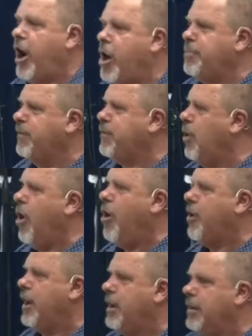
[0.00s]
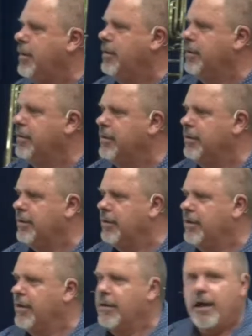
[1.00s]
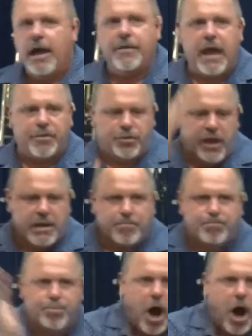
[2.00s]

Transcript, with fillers: the hope of glory. And that thing